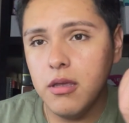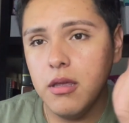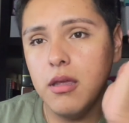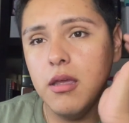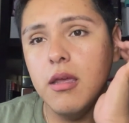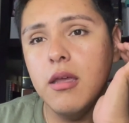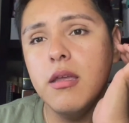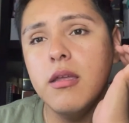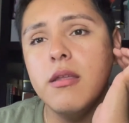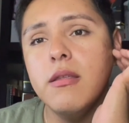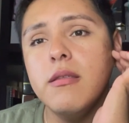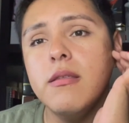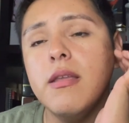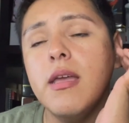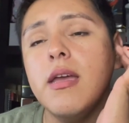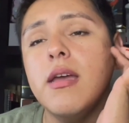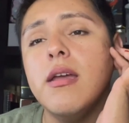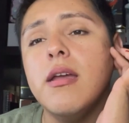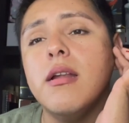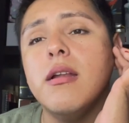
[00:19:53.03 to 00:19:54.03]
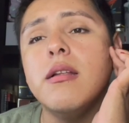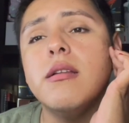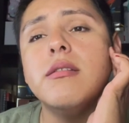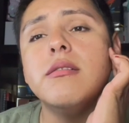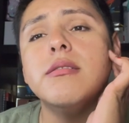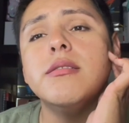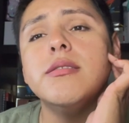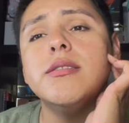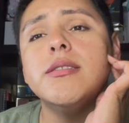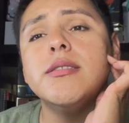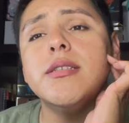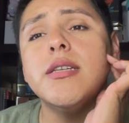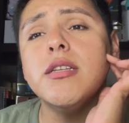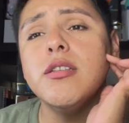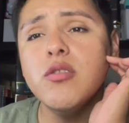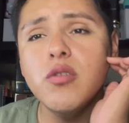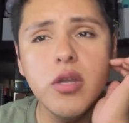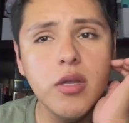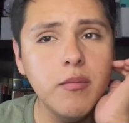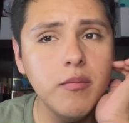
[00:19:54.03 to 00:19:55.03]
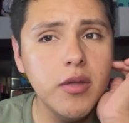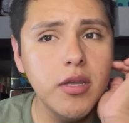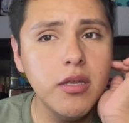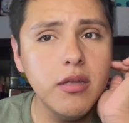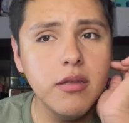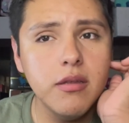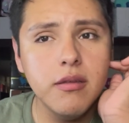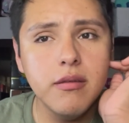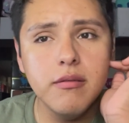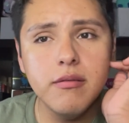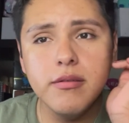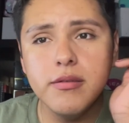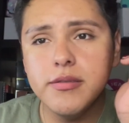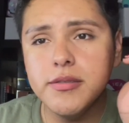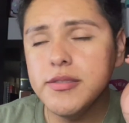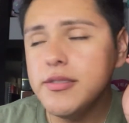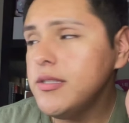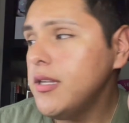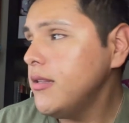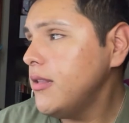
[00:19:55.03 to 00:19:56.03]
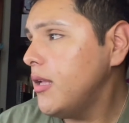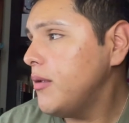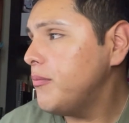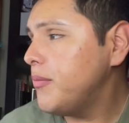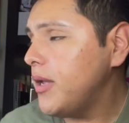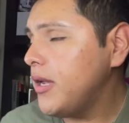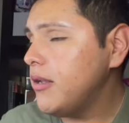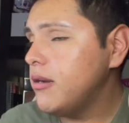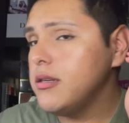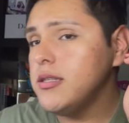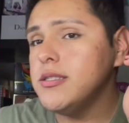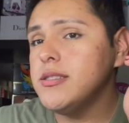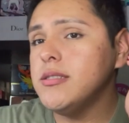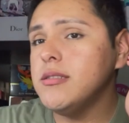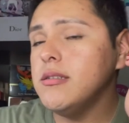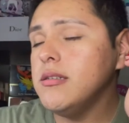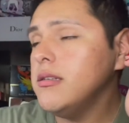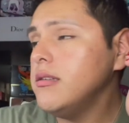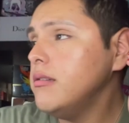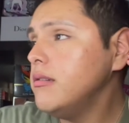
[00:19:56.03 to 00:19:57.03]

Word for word: And that skin treatment, it's not that bad, honestly.